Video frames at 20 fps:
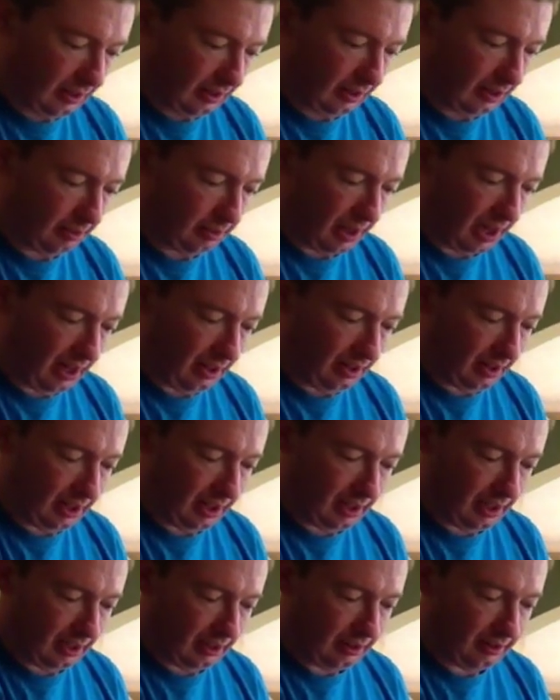the battery to
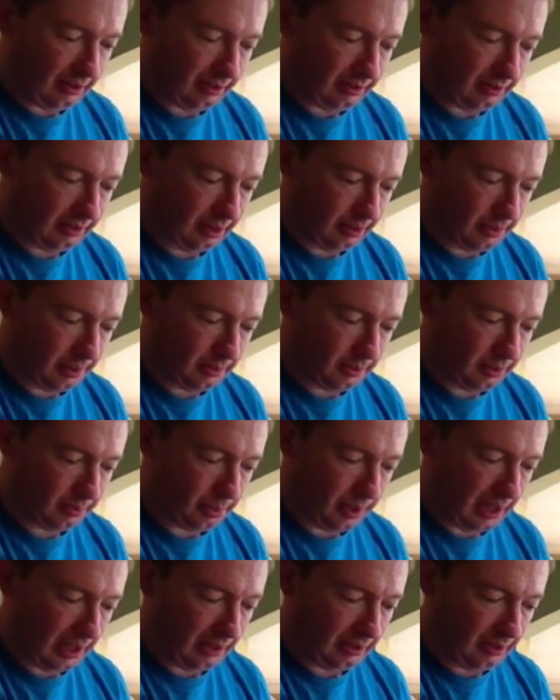get a little bit more
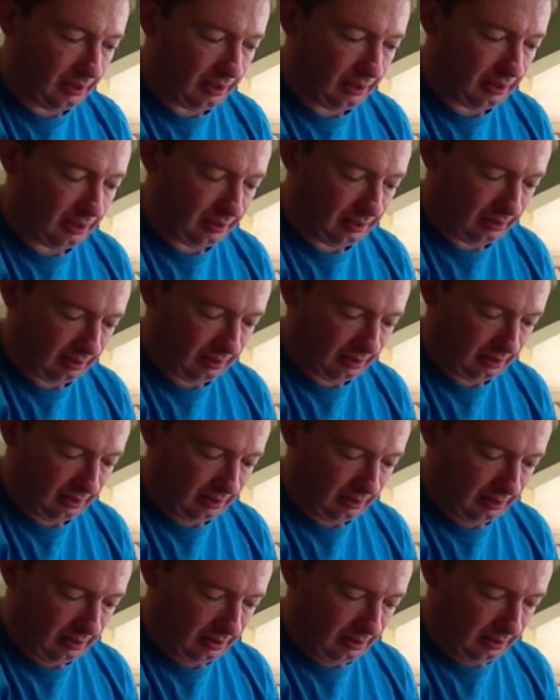power
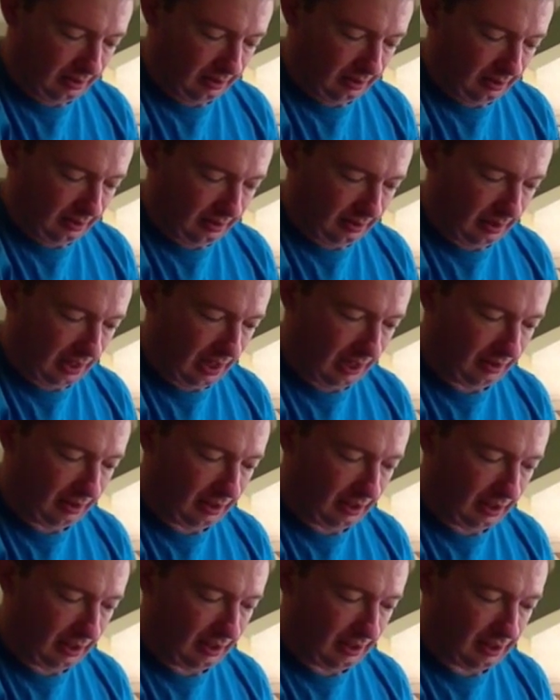out of it.
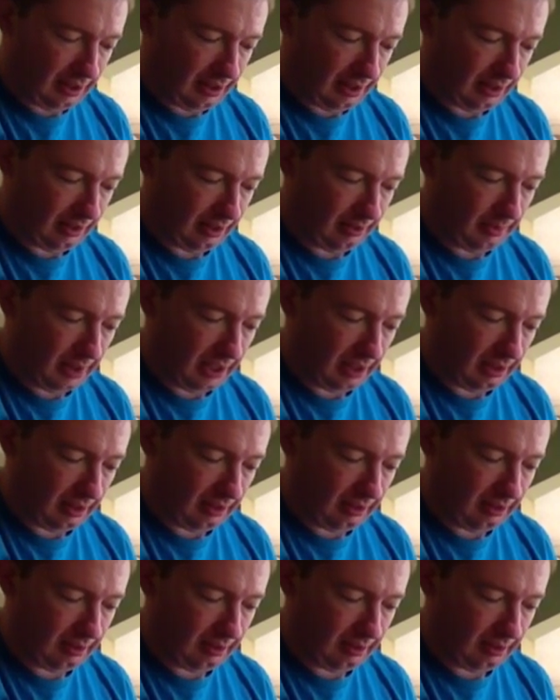Doesn't necessarily make it